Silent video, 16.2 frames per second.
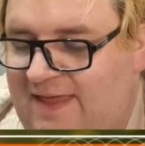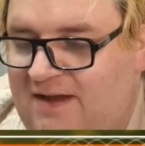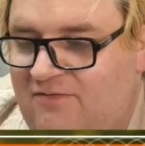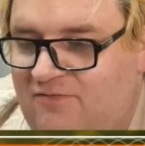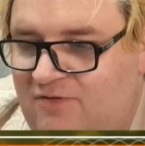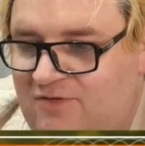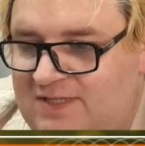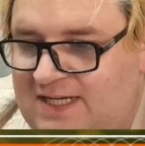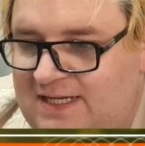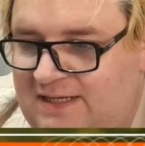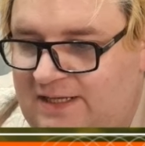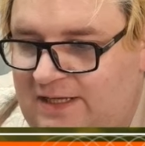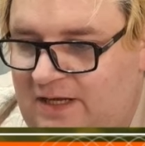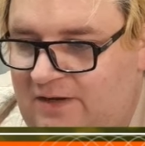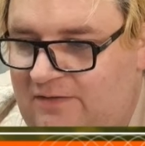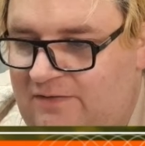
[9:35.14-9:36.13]
And they
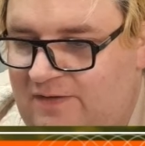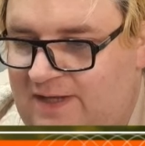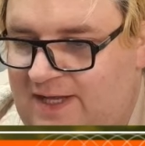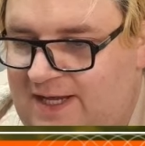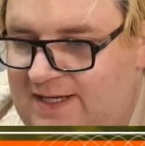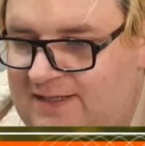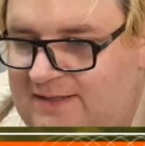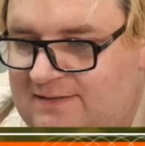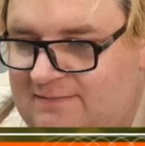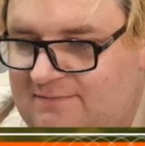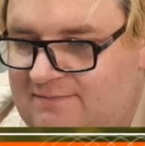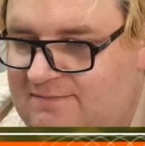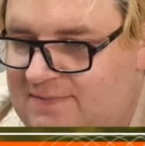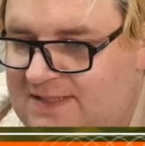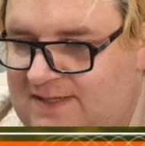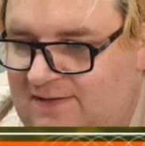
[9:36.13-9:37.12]
routinely go for like
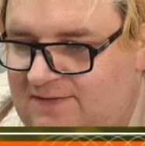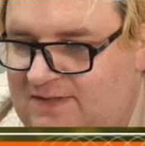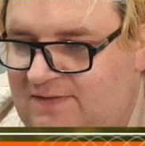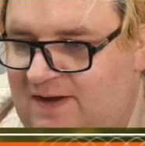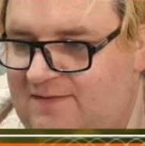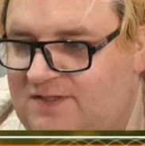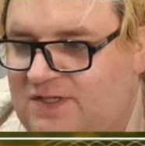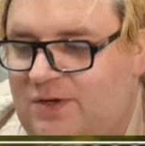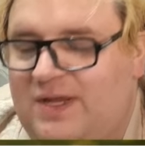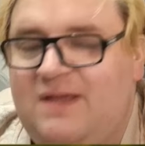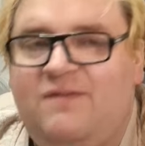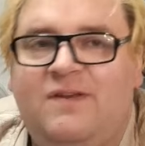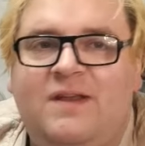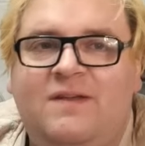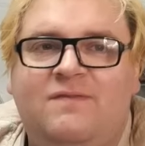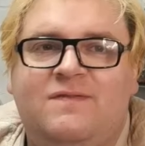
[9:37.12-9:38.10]
75.
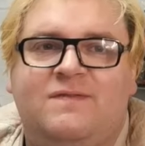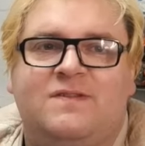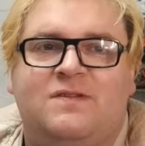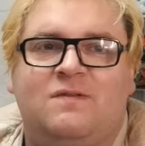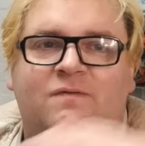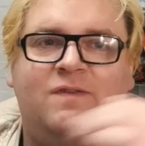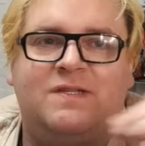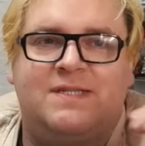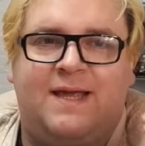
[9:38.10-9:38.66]
So even if